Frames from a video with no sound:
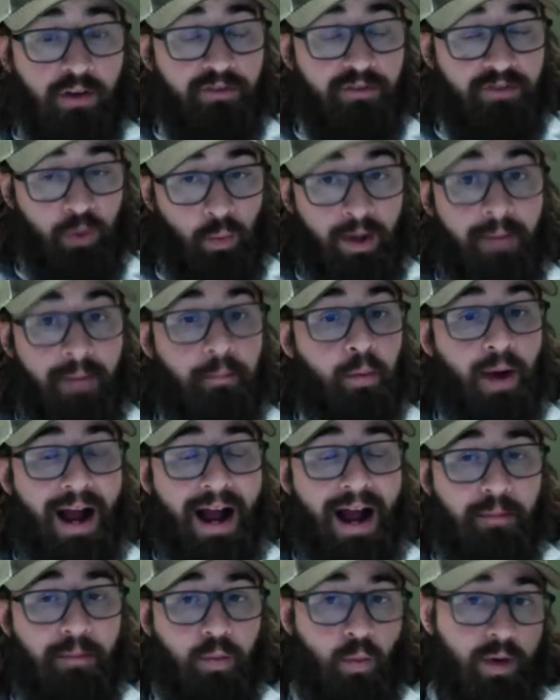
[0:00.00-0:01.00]
of the
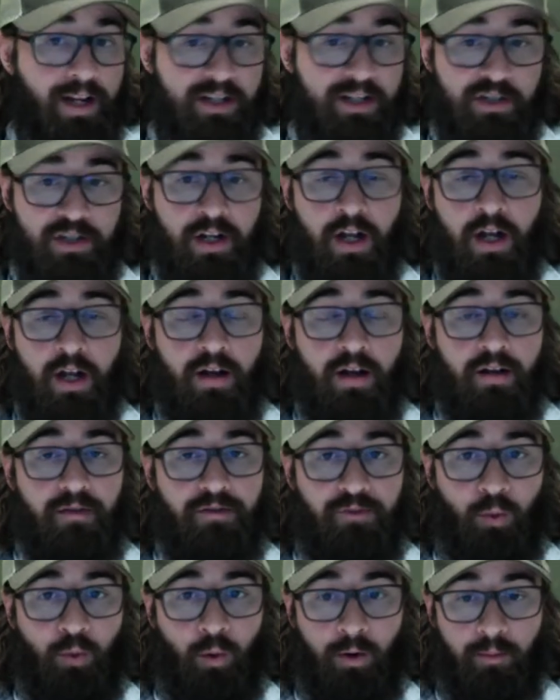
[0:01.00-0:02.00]
riprap, which
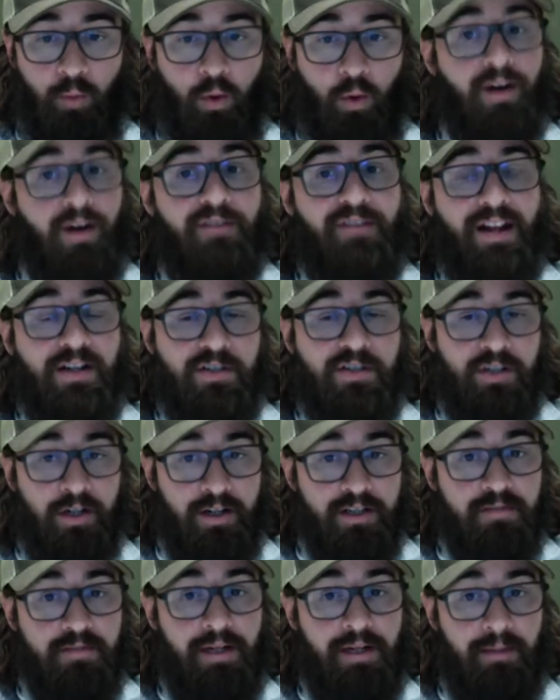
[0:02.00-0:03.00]
for more
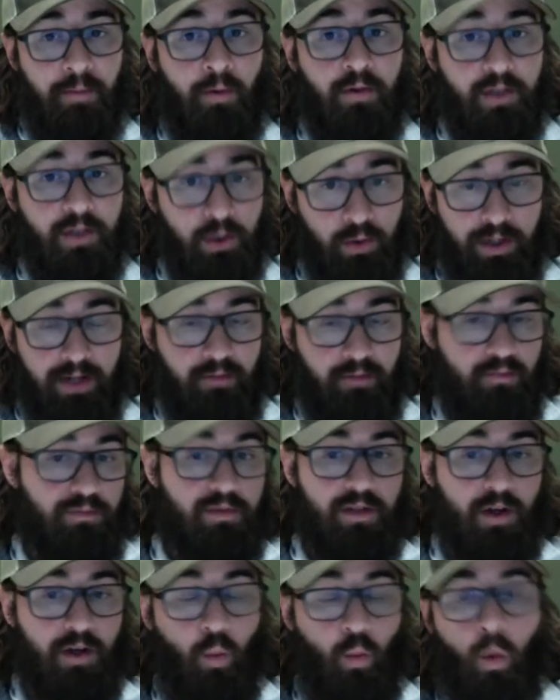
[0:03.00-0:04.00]
adventurous people, you can,
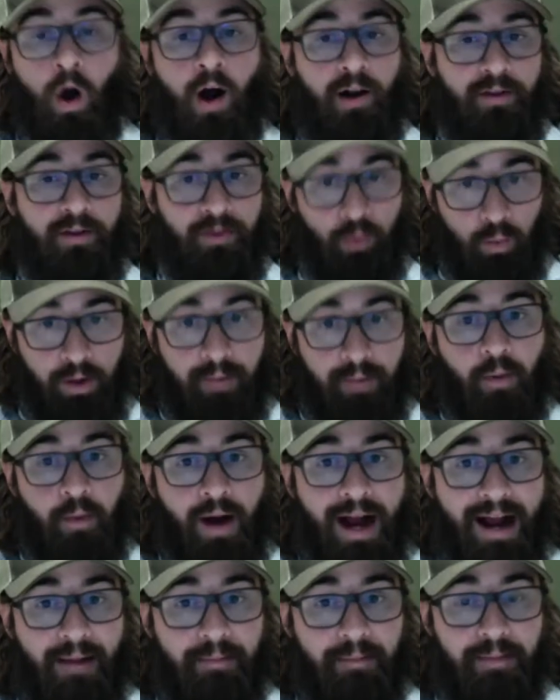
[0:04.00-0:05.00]
you know, walk the
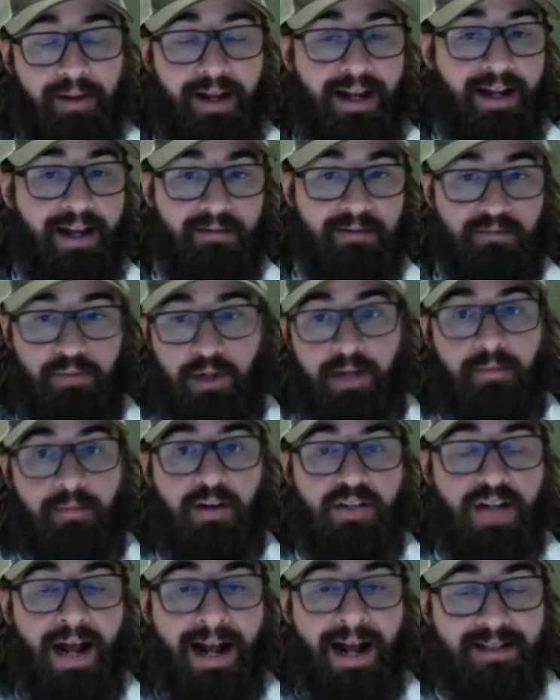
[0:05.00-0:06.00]
riprap and pretty
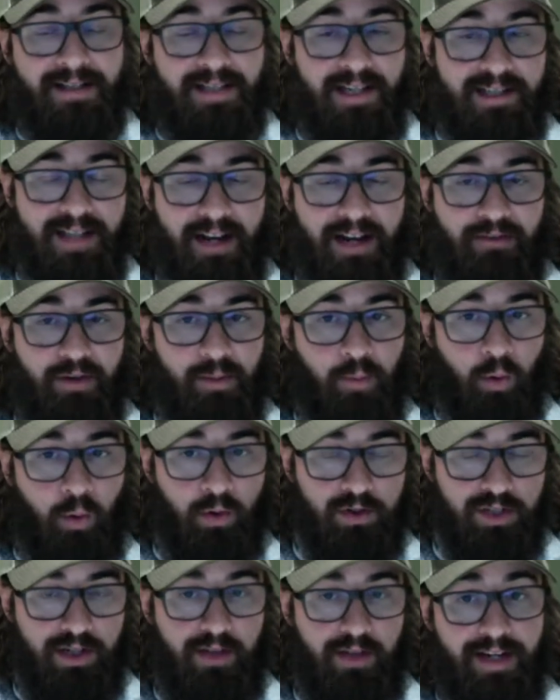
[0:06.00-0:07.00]
much access every
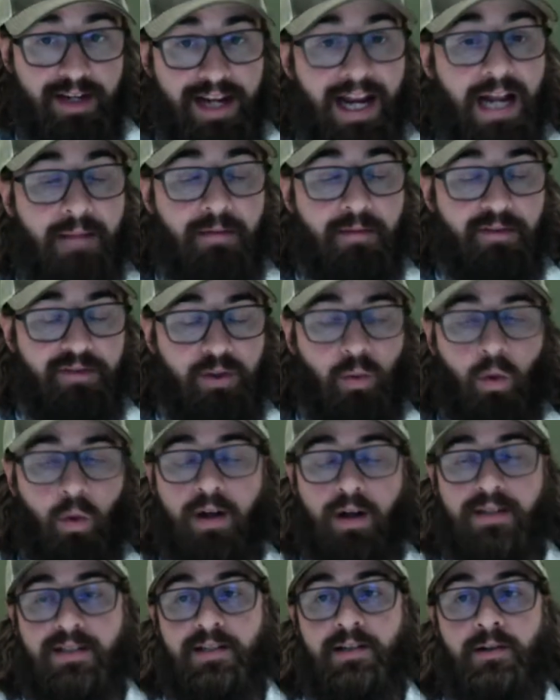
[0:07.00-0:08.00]
portion of the dam if you
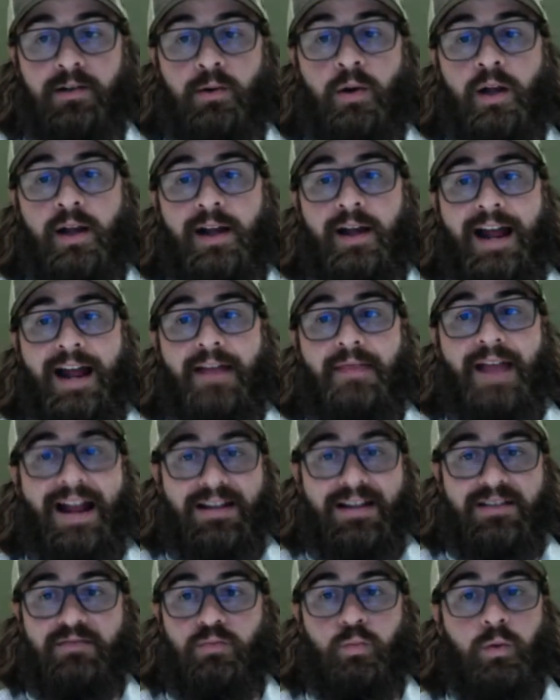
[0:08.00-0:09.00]
want to. And
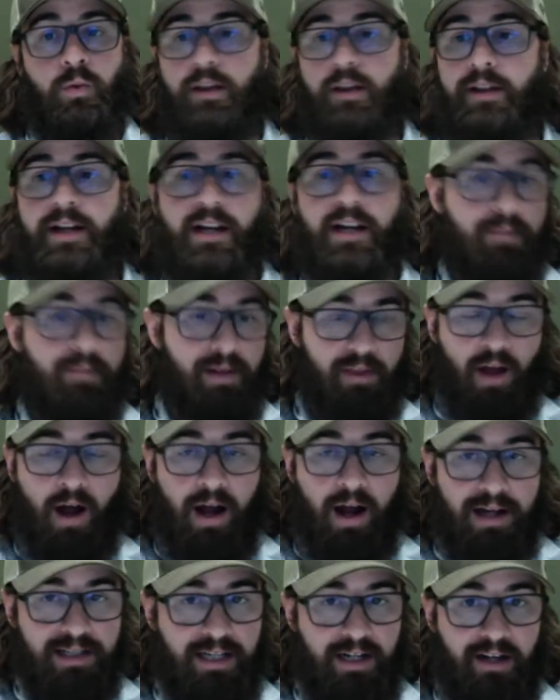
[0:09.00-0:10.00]
that's really going to be the
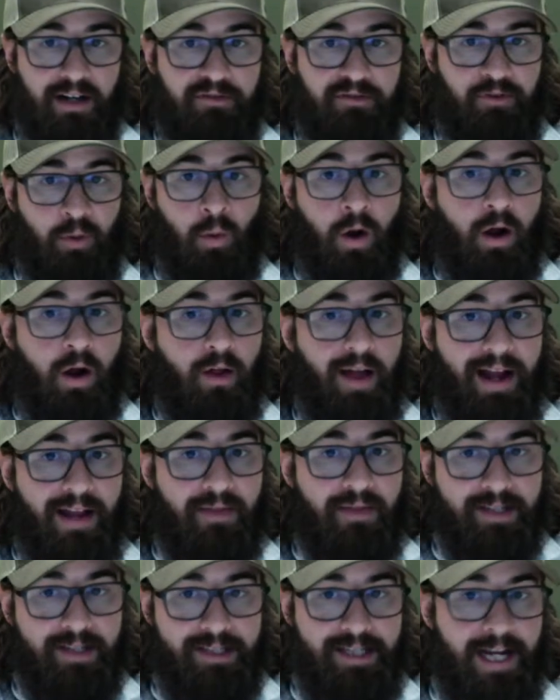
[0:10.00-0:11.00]
hot ticket for walleye
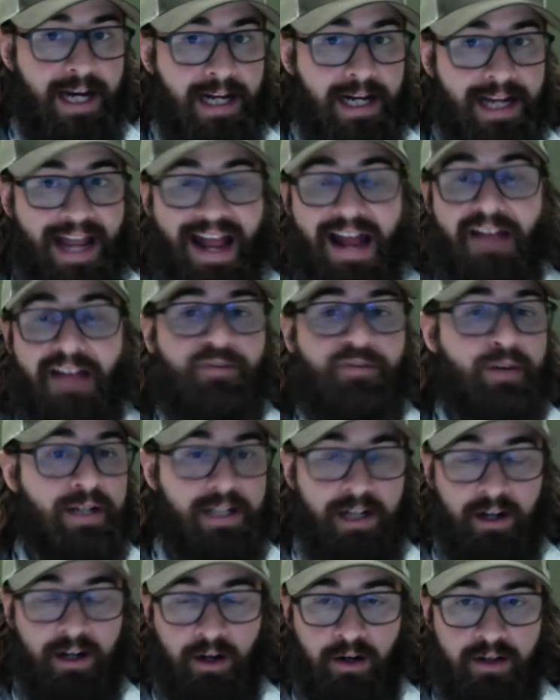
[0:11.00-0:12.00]
in the state. Every
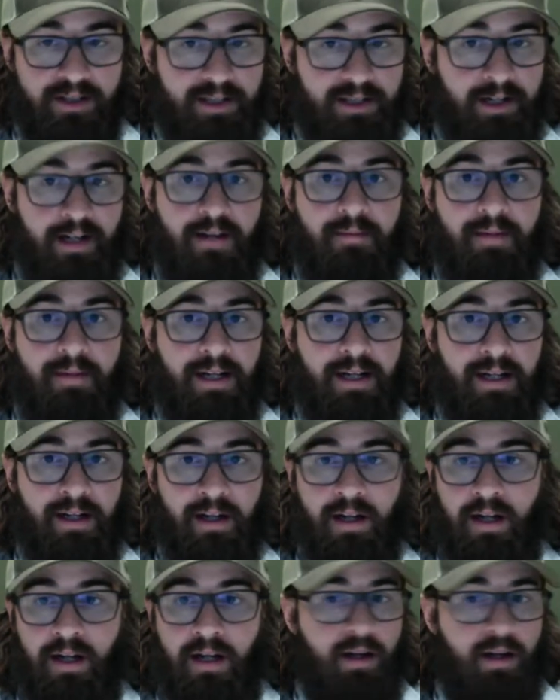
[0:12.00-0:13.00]
year is going to be
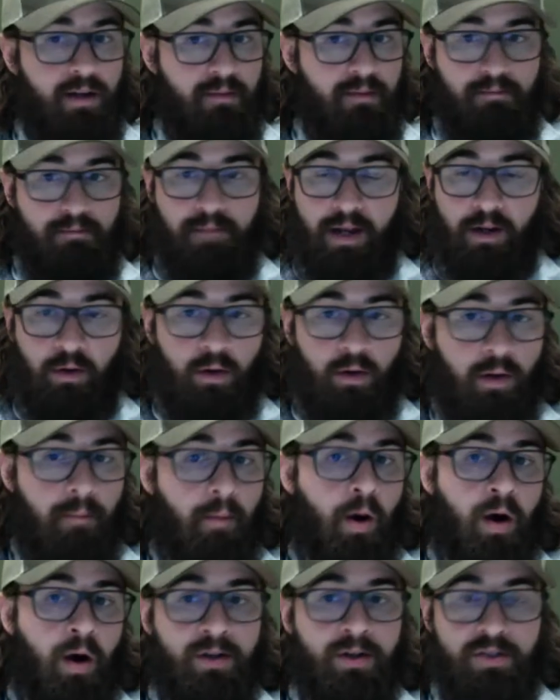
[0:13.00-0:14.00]
middle of
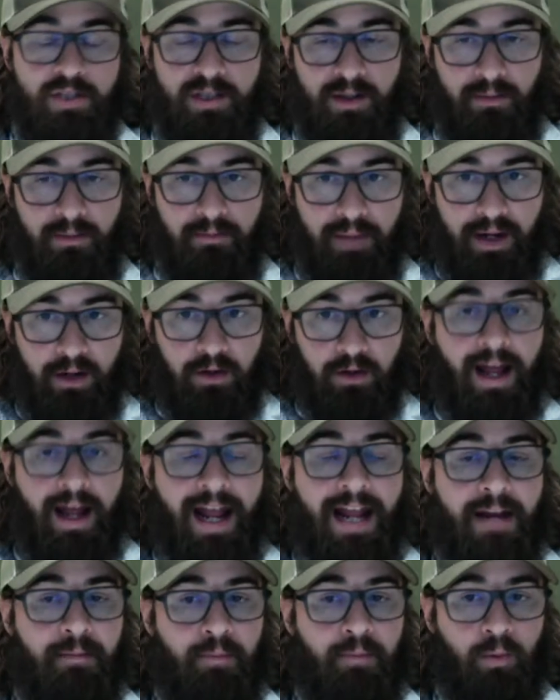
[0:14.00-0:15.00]
March to middle of
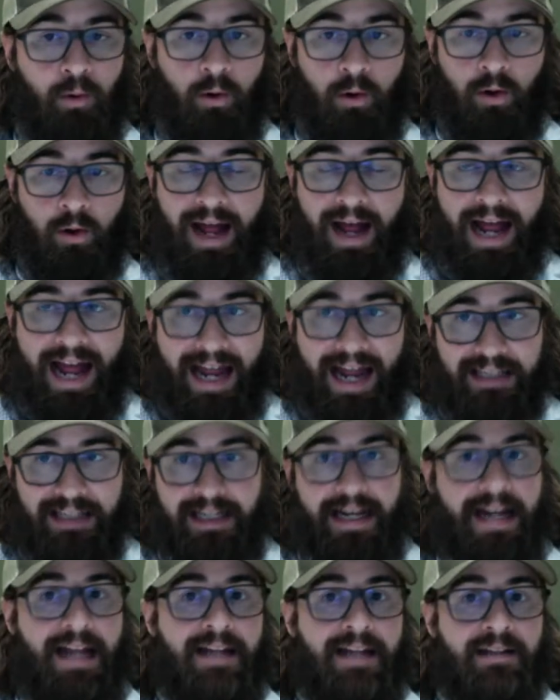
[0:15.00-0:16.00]
April at
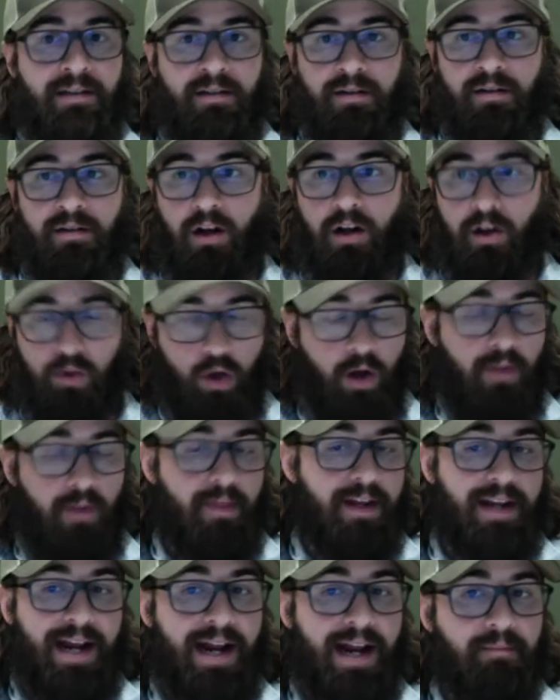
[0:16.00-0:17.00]
Canton along
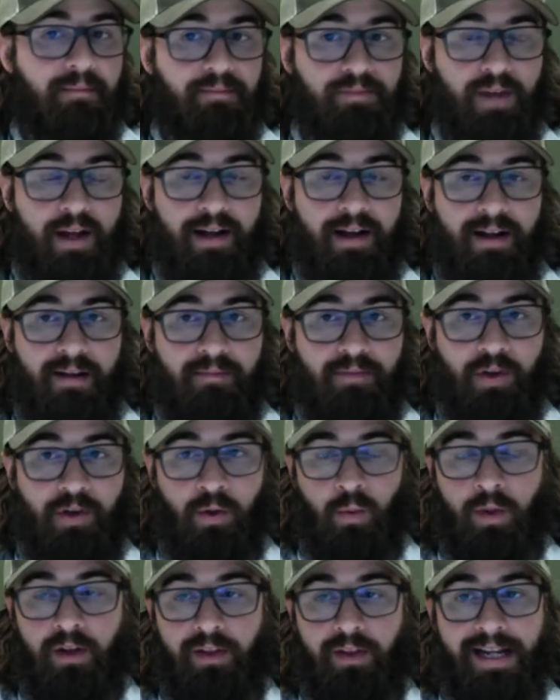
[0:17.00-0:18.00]
the dam. Uh,
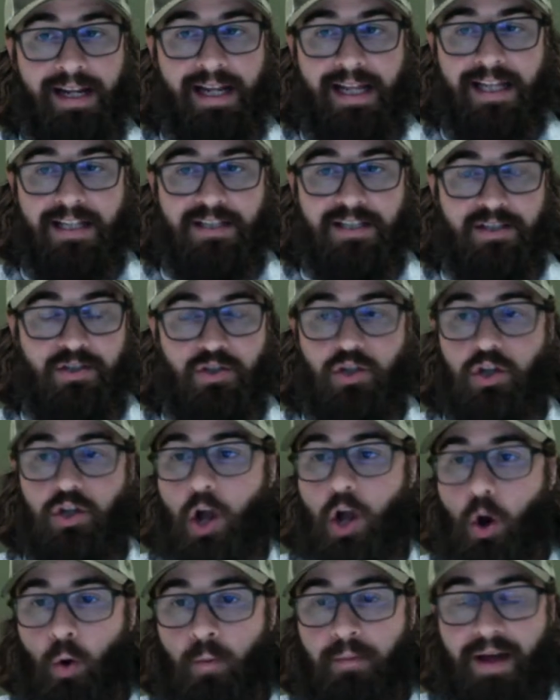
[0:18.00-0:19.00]
there really is
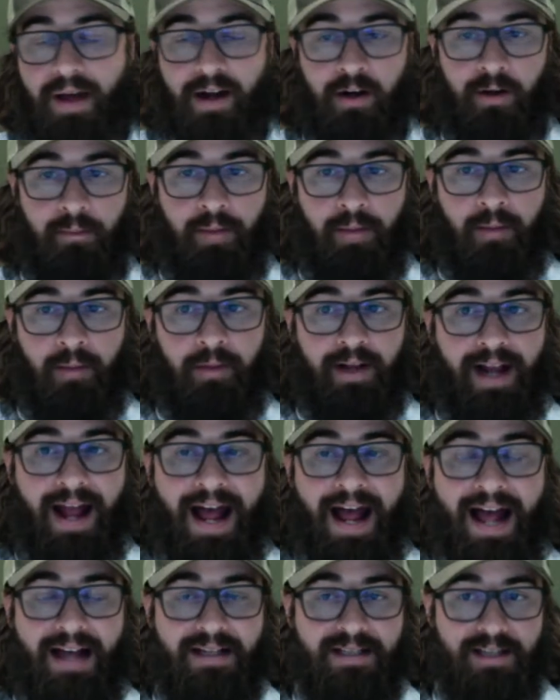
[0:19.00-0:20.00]
no better public
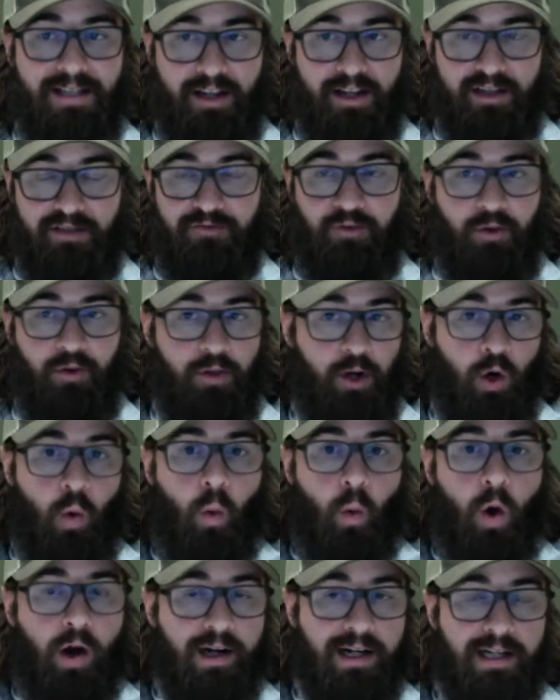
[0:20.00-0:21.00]
access for the
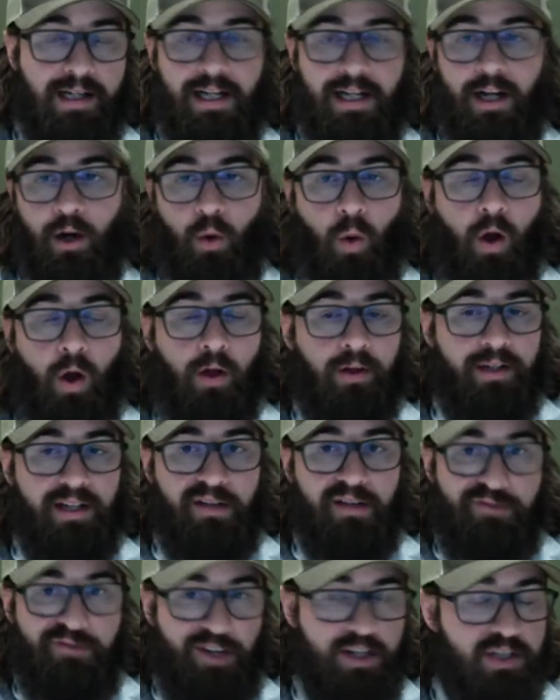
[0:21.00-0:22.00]
quantity and quality
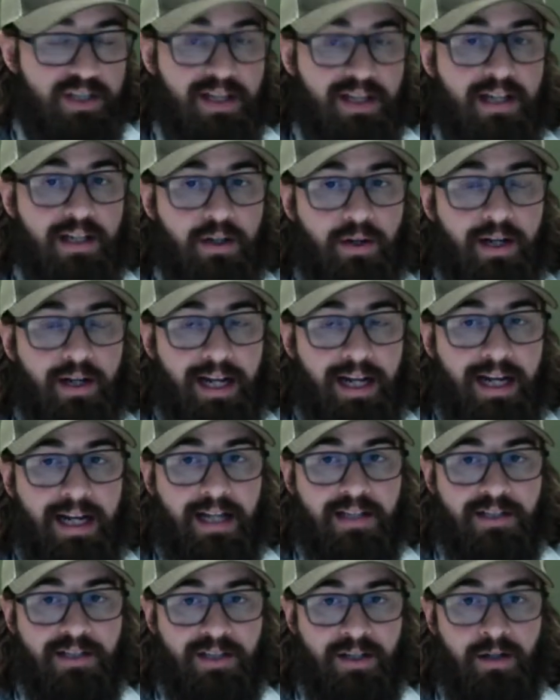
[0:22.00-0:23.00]
of fish that you can get
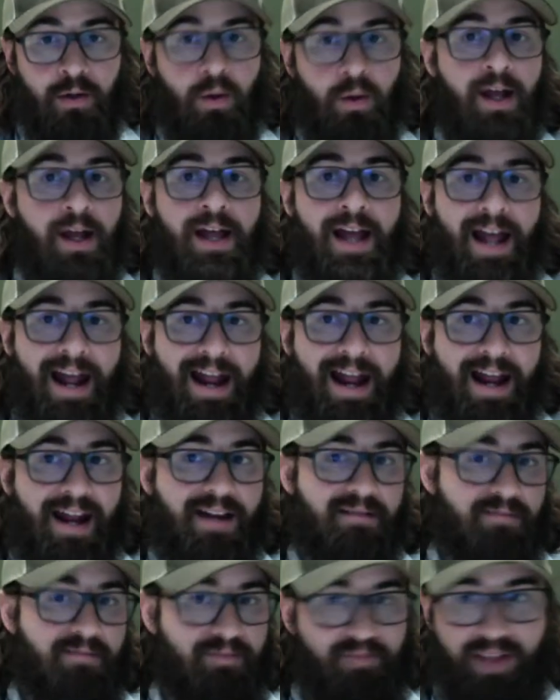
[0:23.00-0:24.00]
into.
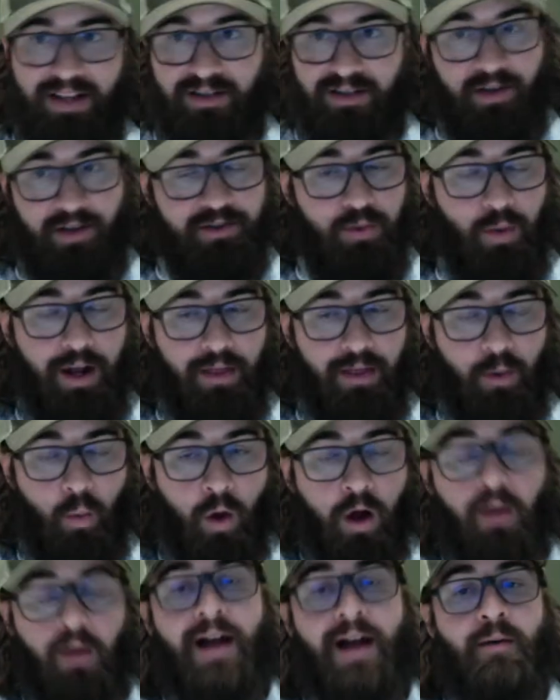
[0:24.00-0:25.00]
And that's also why the
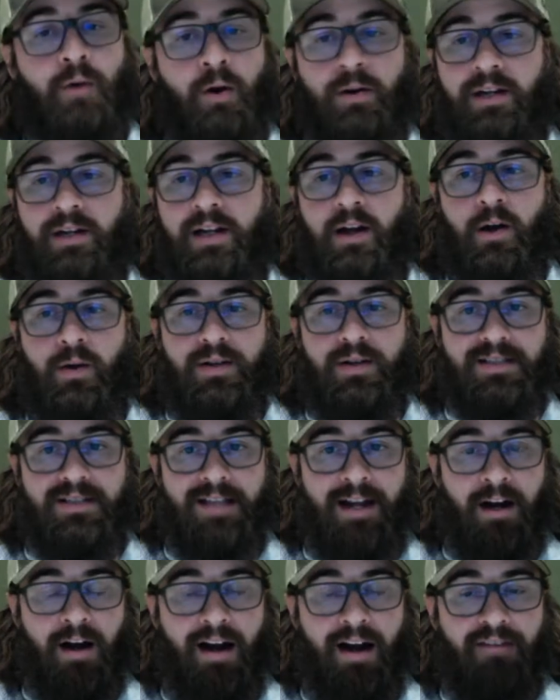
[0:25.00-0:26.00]
walleye rodeo is
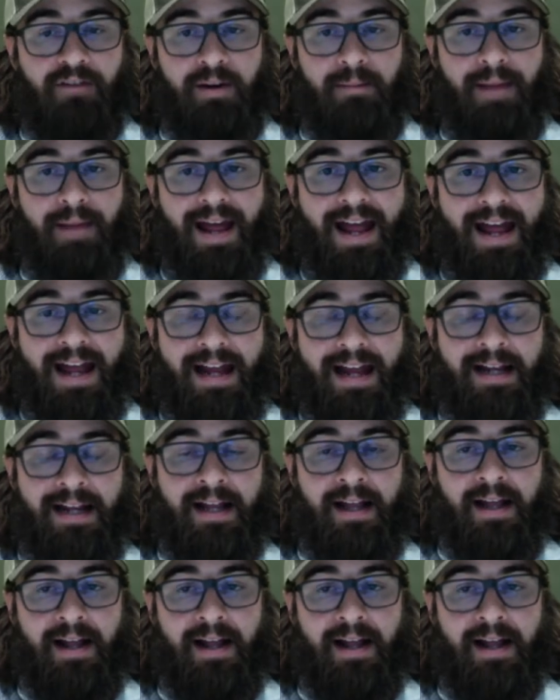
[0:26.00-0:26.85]
there every May.